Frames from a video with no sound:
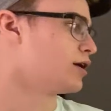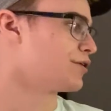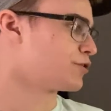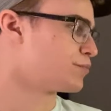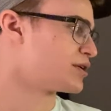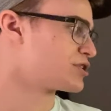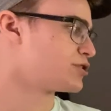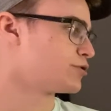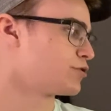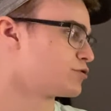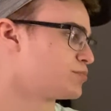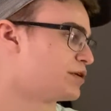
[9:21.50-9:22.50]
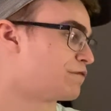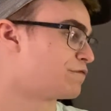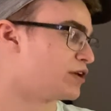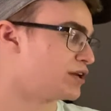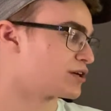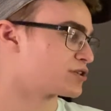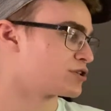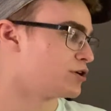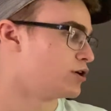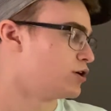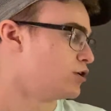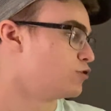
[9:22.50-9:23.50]
their best heroes being Phoenix,
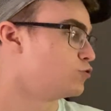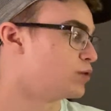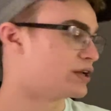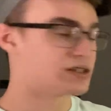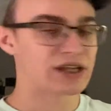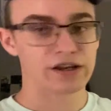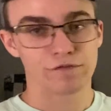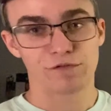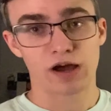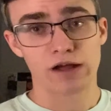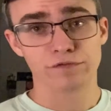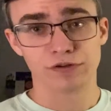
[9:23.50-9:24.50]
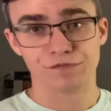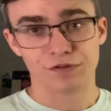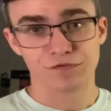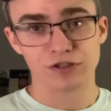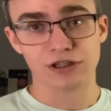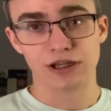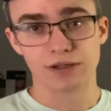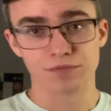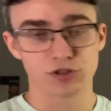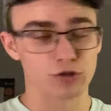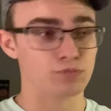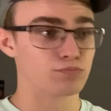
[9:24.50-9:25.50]
who went 10-5 on 15 games,
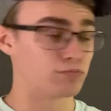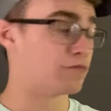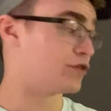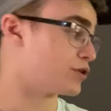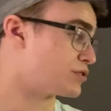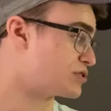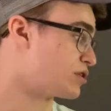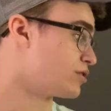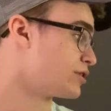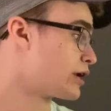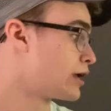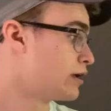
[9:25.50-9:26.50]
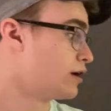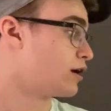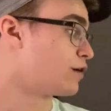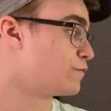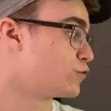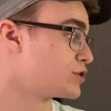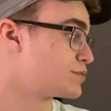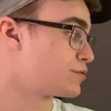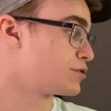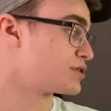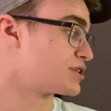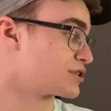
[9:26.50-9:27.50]
so very solid. Void
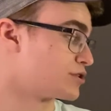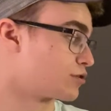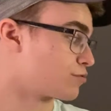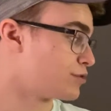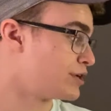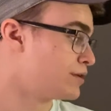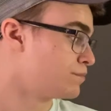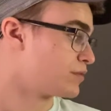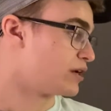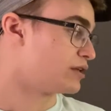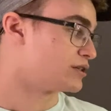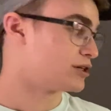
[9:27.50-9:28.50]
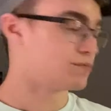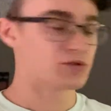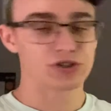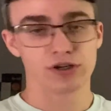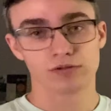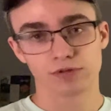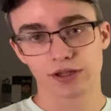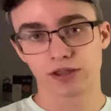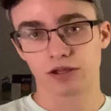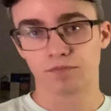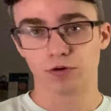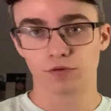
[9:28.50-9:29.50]
Spirit, 6-3, and then Timbersaw and Wraith
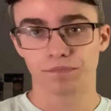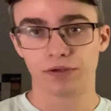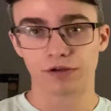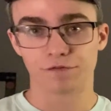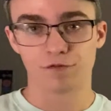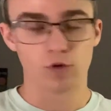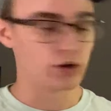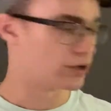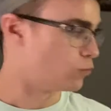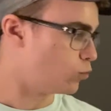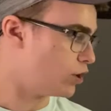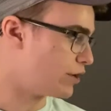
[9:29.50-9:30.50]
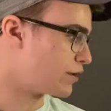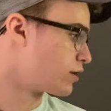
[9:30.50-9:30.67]
King both being 4-1.